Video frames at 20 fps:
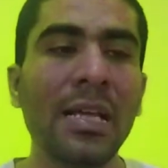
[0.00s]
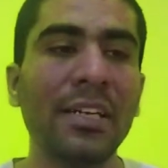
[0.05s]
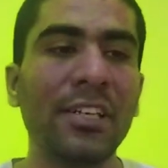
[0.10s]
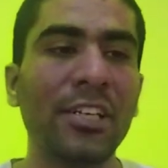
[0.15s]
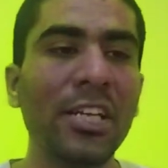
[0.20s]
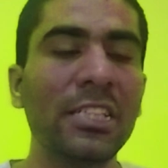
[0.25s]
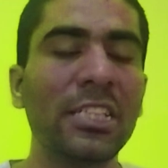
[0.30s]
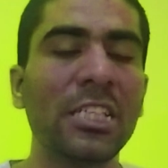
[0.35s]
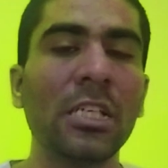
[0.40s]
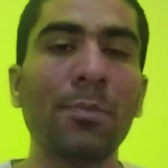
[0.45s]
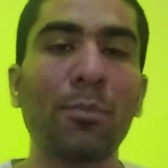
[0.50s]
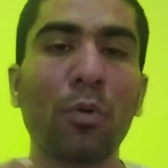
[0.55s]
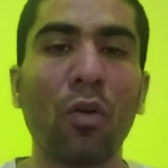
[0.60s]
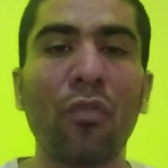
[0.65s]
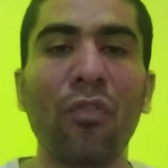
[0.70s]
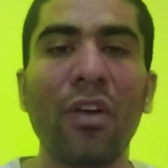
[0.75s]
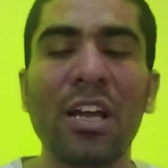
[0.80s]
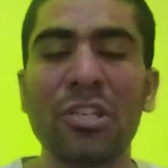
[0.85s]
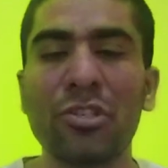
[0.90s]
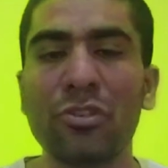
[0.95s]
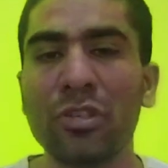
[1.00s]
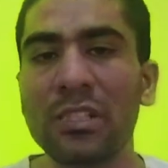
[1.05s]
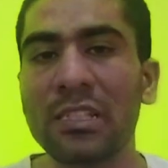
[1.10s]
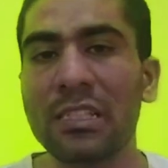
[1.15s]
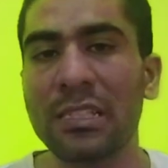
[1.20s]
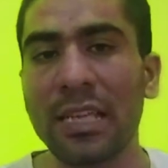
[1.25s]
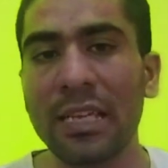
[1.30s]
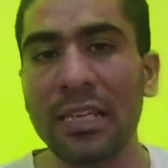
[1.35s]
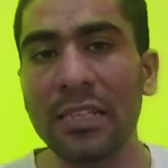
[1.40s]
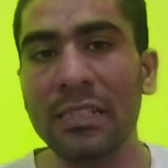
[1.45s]
teaching professional
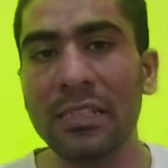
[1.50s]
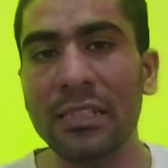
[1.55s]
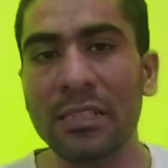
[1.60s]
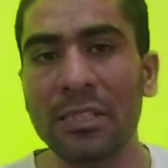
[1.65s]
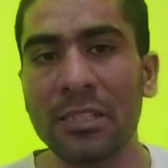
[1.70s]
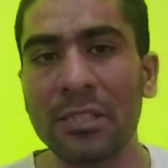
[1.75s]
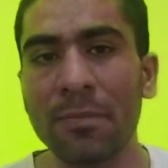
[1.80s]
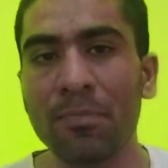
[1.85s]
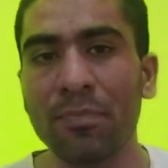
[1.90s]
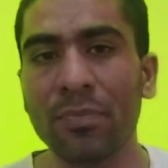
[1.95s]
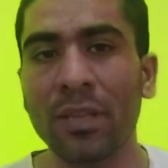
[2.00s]
skills.